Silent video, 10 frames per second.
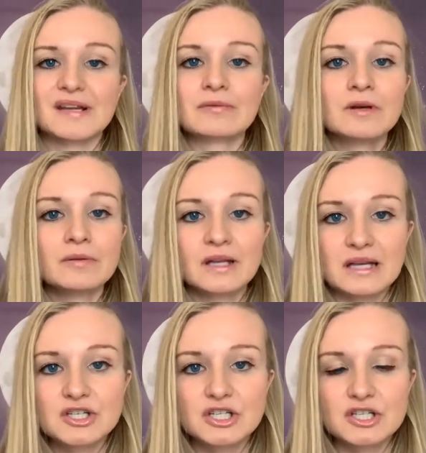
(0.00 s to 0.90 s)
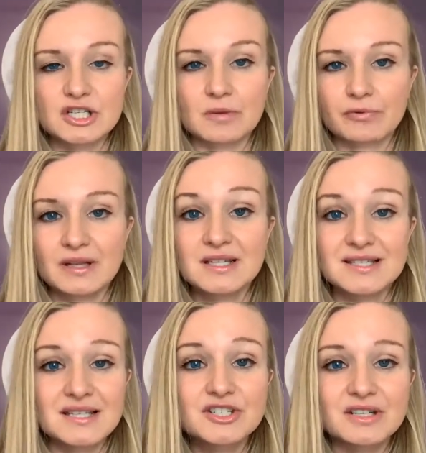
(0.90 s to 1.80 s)
Every relationship really
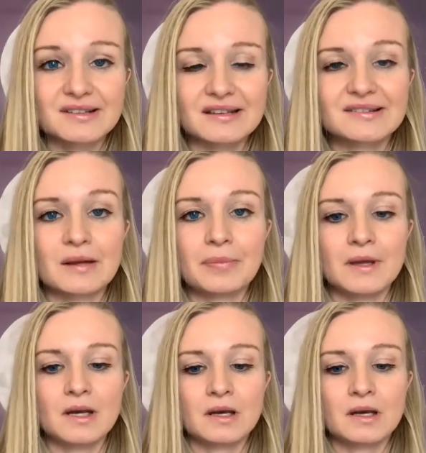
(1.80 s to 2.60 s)
teaches us something.